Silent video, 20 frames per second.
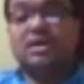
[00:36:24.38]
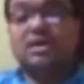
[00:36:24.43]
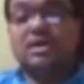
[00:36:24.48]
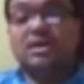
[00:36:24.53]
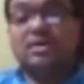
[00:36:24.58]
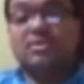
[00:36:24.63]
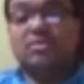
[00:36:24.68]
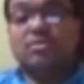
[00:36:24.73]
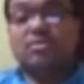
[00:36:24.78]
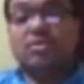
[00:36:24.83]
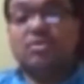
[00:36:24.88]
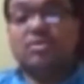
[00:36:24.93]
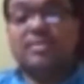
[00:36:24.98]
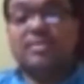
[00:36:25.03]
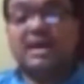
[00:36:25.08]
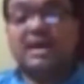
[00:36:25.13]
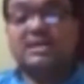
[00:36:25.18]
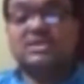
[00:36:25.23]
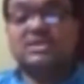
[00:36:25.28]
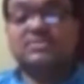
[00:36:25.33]
old
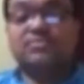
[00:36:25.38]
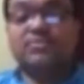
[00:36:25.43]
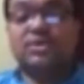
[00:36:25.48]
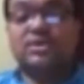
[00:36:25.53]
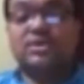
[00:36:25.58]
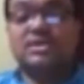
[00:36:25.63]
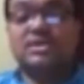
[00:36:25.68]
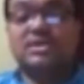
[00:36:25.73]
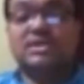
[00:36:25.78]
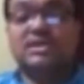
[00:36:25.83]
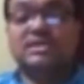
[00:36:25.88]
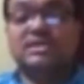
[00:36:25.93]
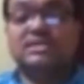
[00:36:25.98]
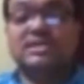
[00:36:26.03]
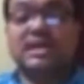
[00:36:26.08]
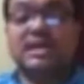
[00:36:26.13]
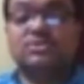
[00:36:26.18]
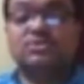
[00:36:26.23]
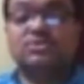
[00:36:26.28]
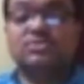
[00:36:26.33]
man's 40 days
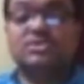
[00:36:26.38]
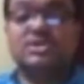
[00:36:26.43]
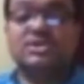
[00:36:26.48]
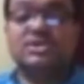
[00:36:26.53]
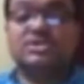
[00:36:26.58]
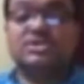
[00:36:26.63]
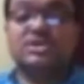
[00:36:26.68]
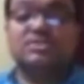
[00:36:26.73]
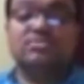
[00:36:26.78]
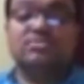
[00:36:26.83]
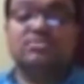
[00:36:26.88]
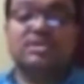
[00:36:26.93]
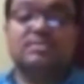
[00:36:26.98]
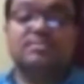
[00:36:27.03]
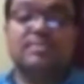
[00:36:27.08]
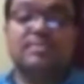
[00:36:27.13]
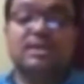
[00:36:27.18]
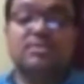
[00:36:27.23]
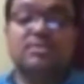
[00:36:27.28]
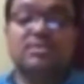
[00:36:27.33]
association with
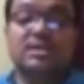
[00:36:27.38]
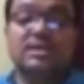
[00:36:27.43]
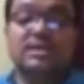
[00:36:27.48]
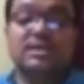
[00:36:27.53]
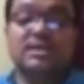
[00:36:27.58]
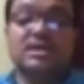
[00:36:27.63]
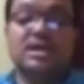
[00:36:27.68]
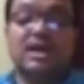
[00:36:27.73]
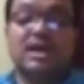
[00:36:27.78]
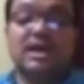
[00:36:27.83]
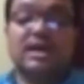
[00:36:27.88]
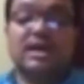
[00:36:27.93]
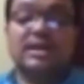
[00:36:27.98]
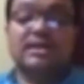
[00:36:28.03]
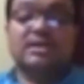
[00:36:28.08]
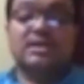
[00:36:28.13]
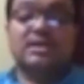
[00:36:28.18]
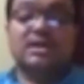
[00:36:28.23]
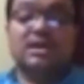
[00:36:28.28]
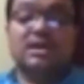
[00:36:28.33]
Manolin, and
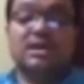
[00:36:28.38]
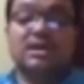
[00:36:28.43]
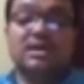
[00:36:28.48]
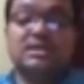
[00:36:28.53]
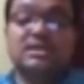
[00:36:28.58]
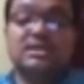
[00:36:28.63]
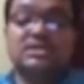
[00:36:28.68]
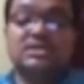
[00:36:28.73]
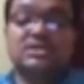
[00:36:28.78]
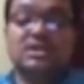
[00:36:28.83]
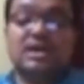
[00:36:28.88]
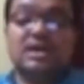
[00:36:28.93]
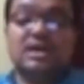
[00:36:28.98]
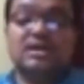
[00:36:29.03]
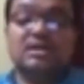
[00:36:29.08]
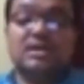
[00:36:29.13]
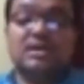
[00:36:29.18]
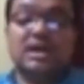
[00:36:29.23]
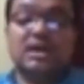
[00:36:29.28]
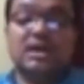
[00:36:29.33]
his
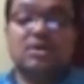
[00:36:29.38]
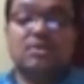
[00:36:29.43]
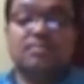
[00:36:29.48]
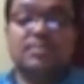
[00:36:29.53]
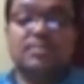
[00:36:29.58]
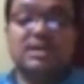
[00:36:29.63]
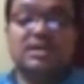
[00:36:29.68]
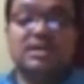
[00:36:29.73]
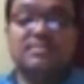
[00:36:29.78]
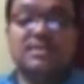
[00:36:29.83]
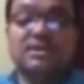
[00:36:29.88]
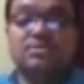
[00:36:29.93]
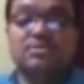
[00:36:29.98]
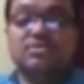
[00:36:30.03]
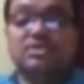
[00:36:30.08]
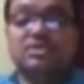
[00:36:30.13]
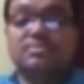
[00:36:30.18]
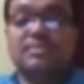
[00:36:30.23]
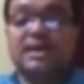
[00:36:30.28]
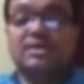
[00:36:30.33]
accompaniment
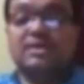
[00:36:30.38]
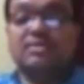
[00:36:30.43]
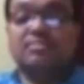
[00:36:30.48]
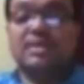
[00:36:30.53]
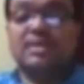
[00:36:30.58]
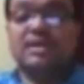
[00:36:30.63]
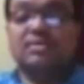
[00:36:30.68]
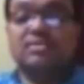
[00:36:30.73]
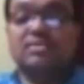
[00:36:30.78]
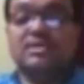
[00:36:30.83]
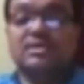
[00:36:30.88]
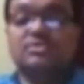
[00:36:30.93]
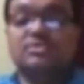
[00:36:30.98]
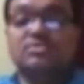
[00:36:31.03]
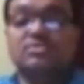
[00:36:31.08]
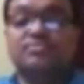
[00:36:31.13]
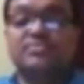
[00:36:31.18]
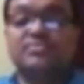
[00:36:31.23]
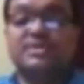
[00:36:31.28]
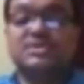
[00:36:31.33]
with Manolin to
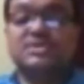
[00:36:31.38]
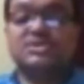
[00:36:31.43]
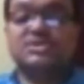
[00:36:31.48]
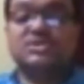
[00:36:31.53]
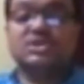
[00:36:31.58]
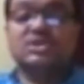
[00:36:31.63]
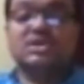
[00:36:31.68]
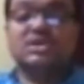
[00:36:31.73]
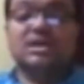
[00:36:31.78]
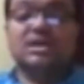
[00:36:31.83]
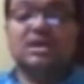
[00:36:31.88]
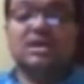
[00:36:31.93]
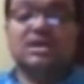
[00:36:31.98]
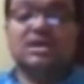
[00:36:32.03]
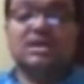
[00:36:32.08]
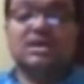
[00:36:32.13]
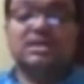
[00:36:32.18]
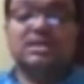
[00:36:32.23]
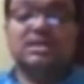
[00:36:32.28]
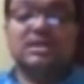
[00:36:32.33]
feast
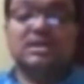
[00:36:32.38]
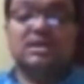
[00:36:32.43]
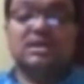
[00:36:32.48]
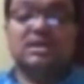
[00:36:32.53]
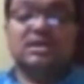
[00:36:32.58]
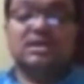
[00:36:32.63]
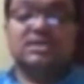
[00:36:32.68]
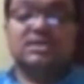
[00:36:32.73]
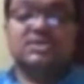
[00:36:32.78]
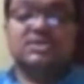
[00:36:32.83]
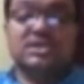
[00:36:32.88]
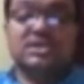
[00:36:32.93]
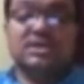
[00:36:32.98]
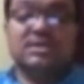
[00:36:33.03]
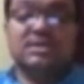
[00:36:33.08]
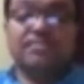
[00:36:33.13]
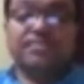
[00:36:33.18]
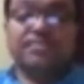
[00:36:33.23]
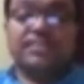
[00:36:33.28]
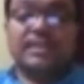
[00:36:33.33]
in the sea
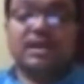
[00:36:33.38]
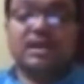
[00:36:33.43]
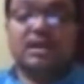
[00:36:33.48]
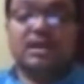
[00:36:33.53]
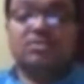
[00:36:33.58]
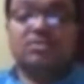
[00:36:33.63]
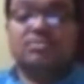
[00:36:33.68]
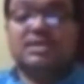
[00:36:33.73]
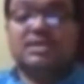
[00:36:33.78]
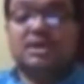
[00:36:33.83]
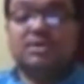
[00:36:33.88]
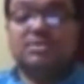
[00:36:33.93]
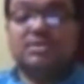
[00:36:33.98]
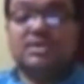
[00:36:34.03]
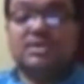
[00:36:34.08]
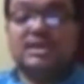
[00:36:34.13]
without any